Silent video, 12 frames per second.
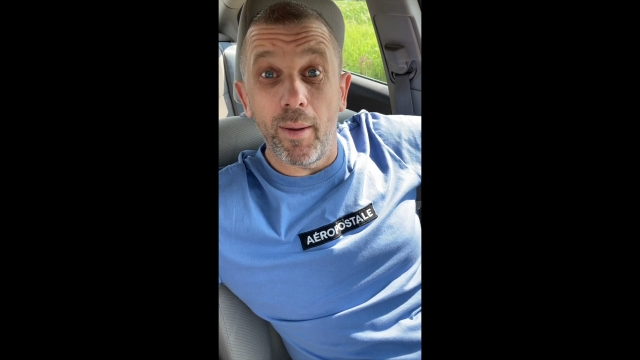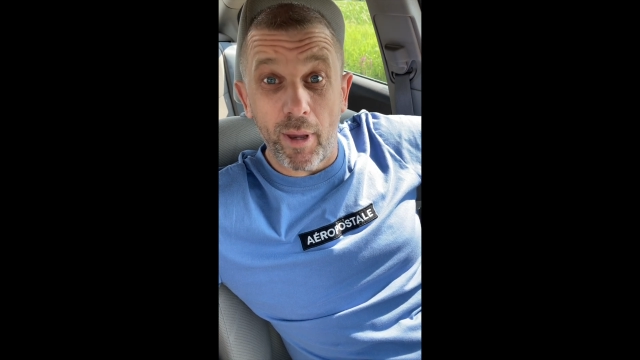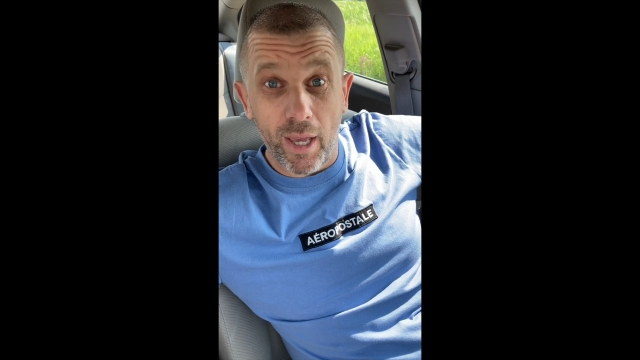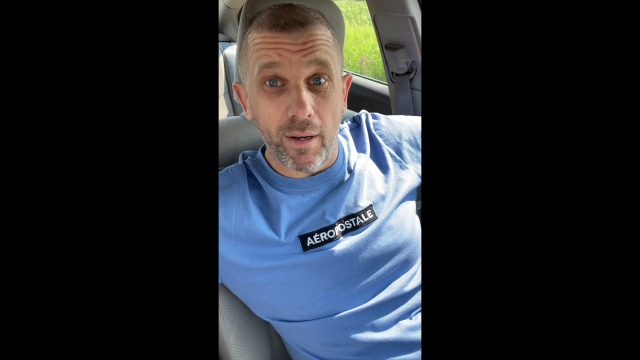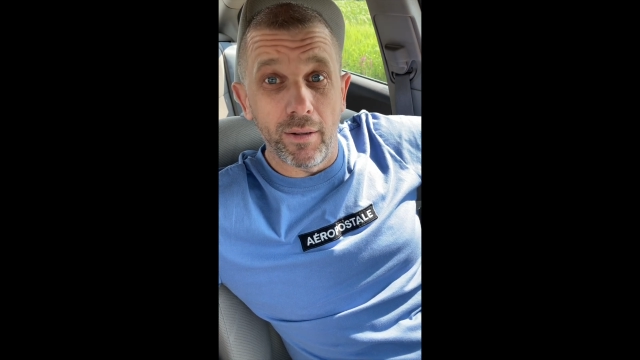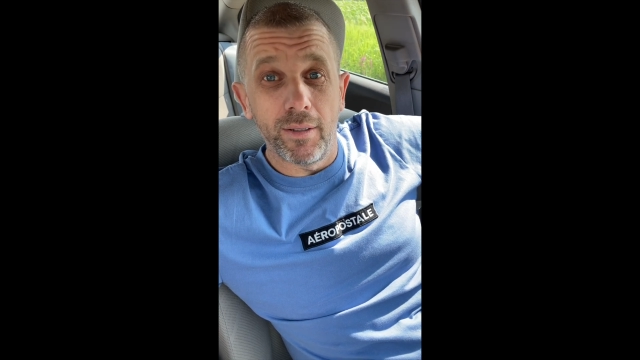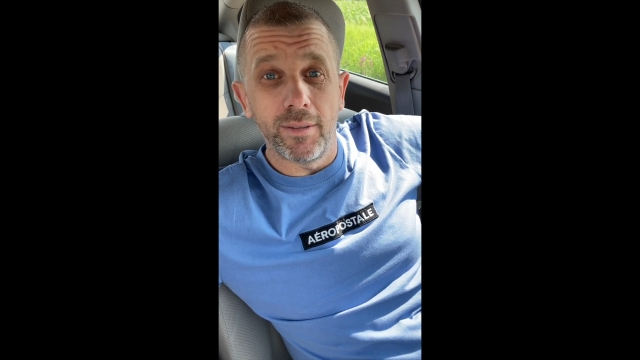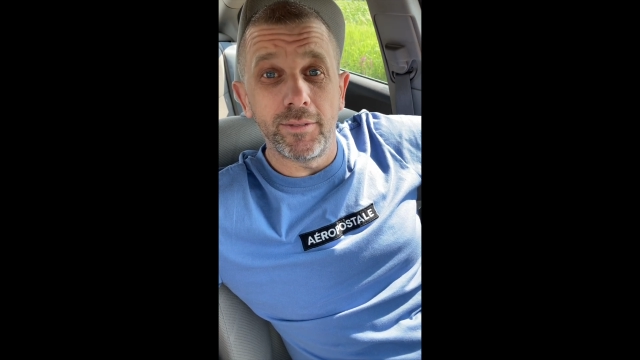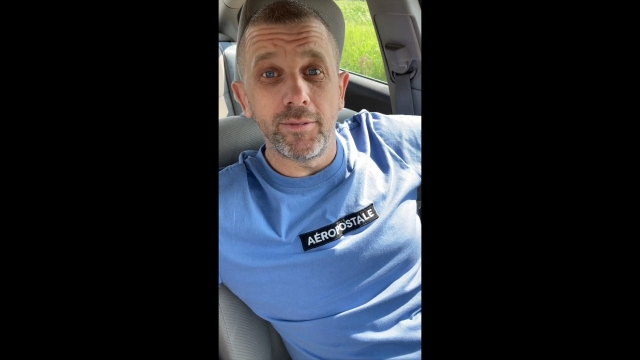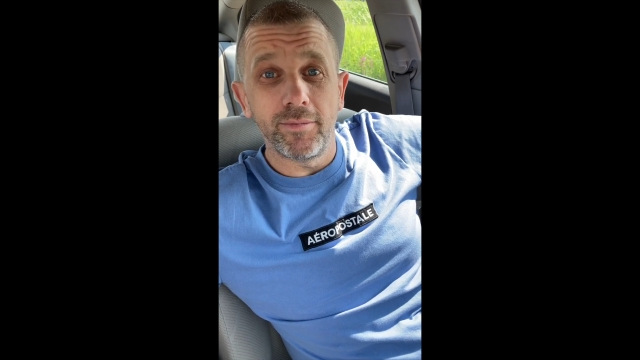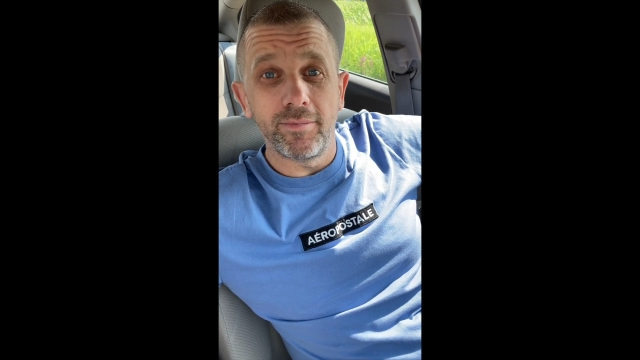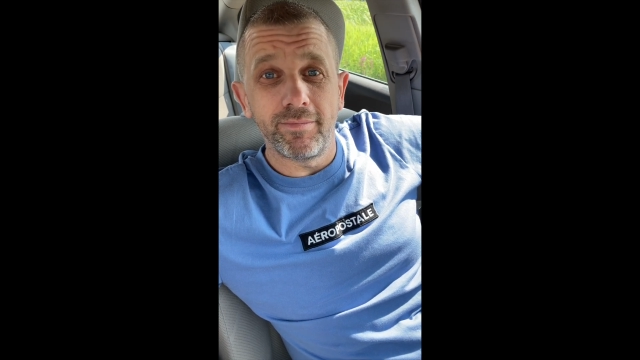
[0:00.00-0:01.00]
Amen.
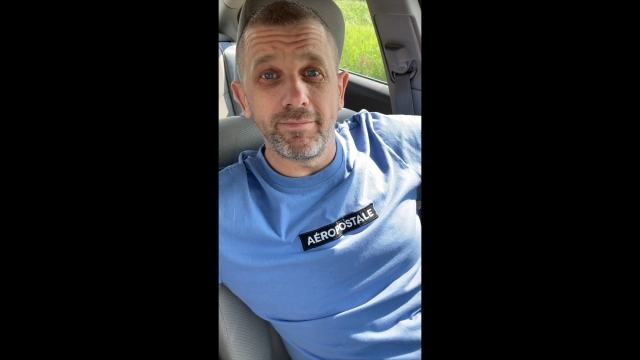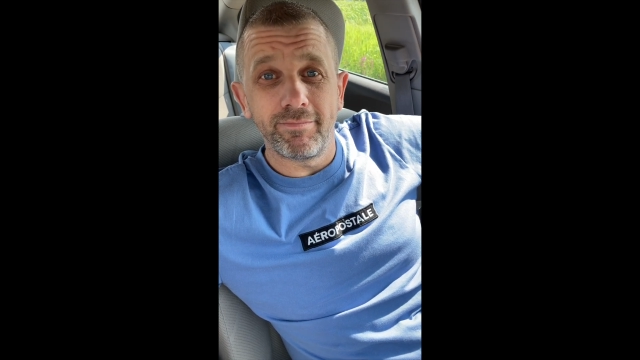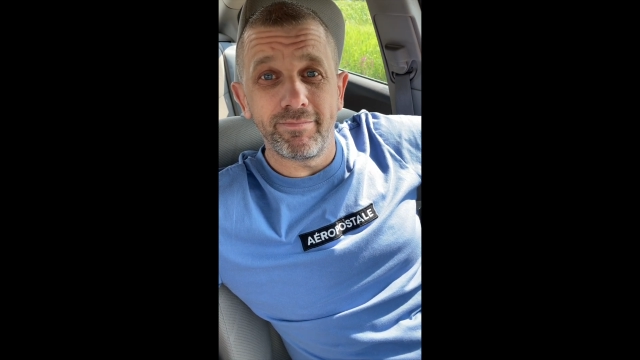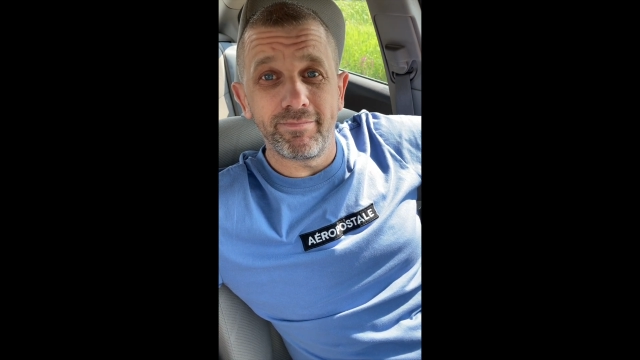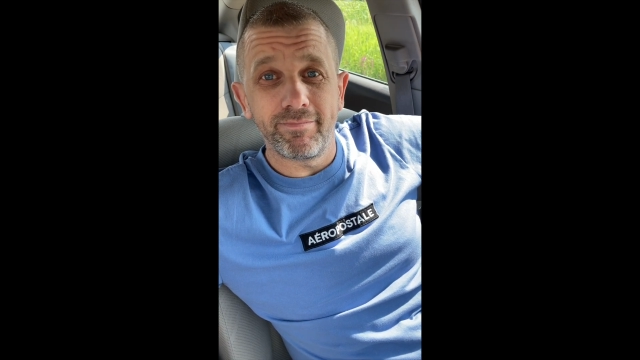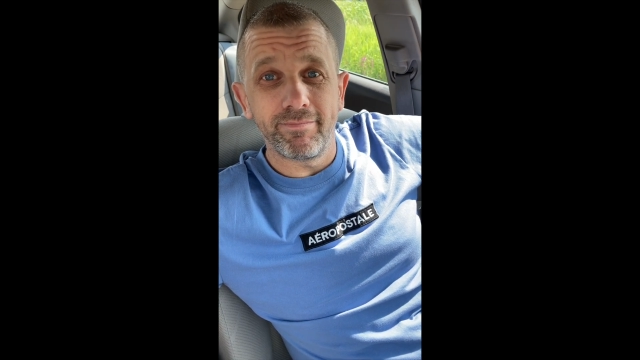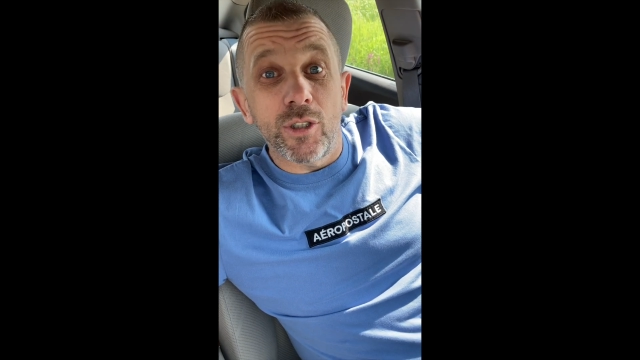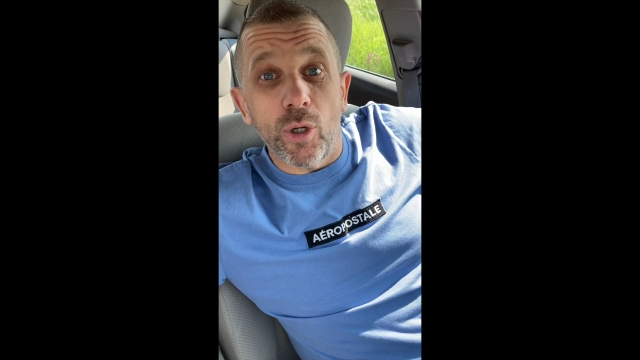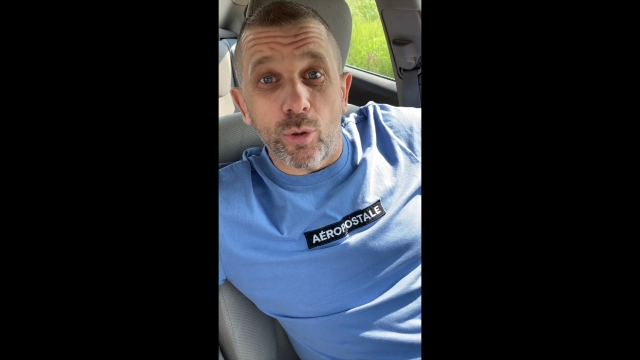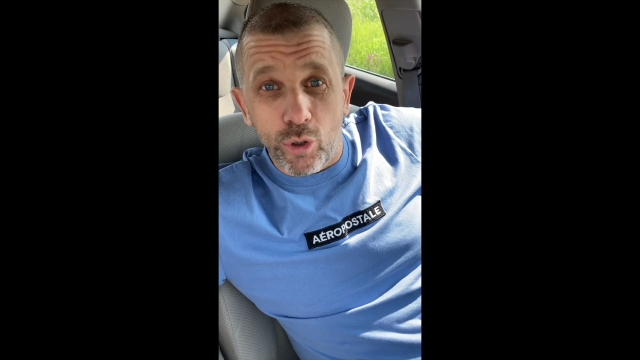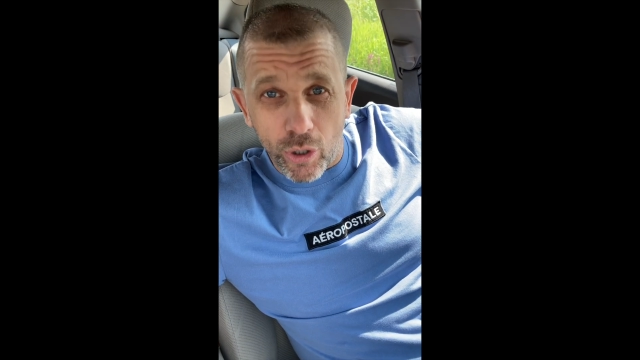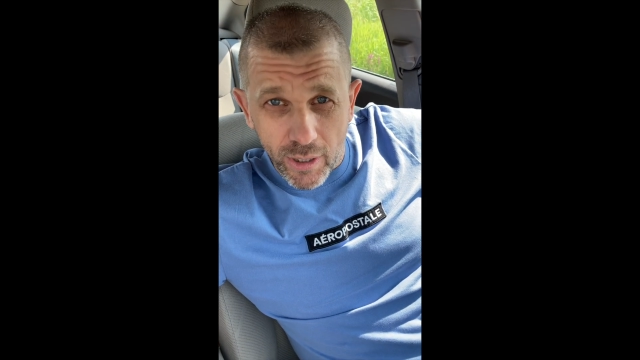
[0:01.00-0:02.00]

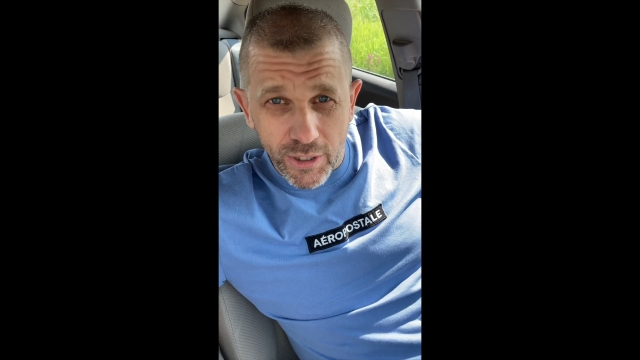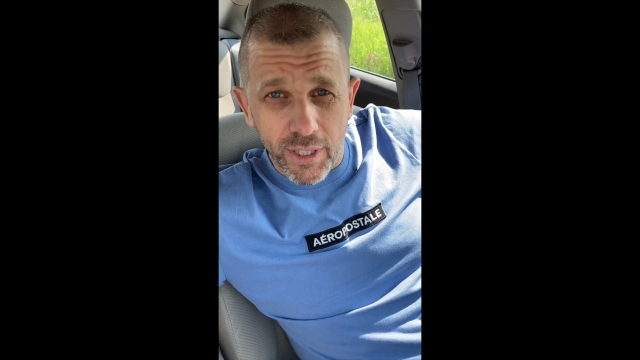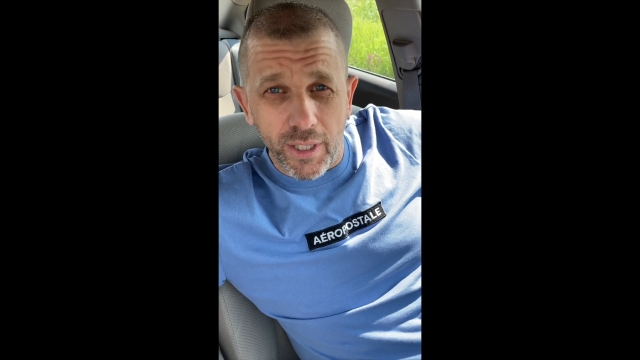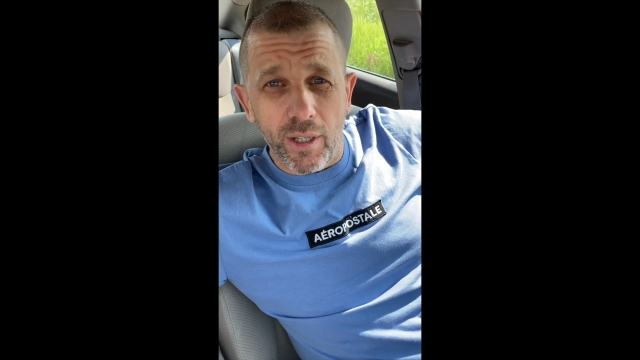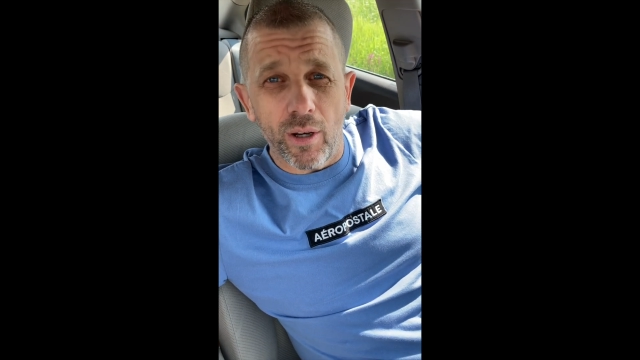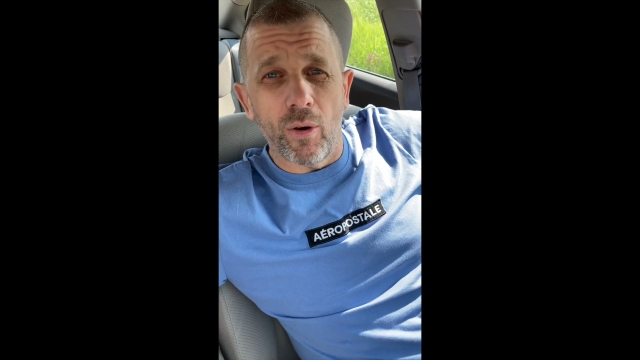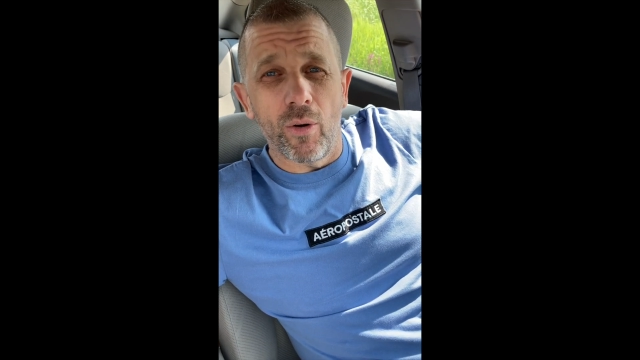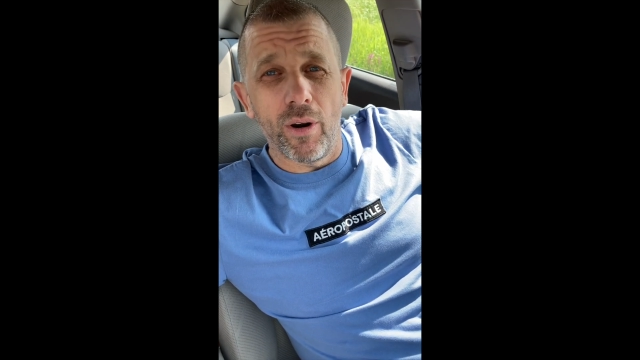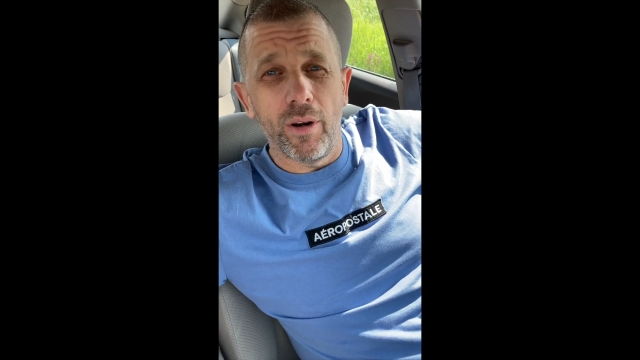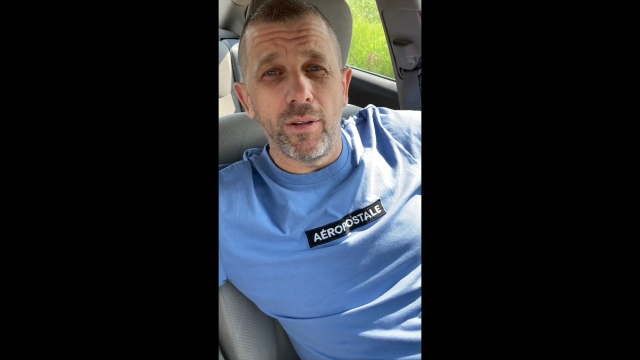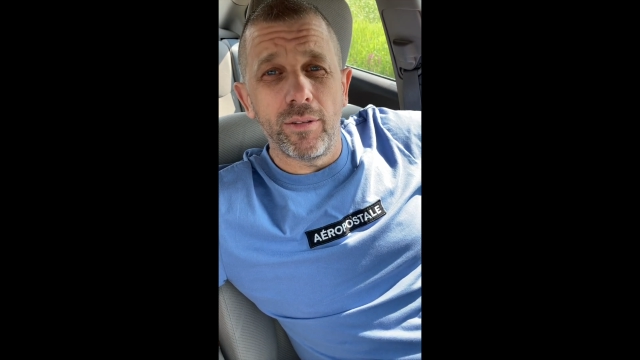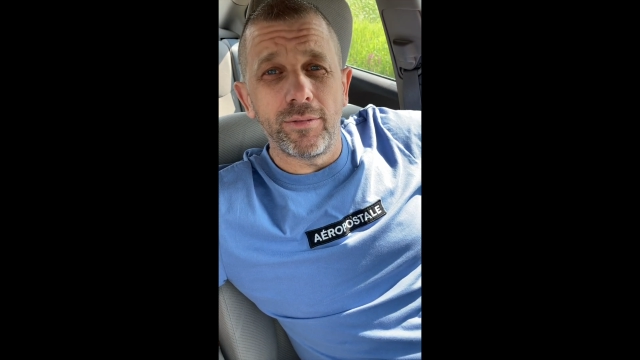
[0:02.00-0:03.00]
So trust in the Lord.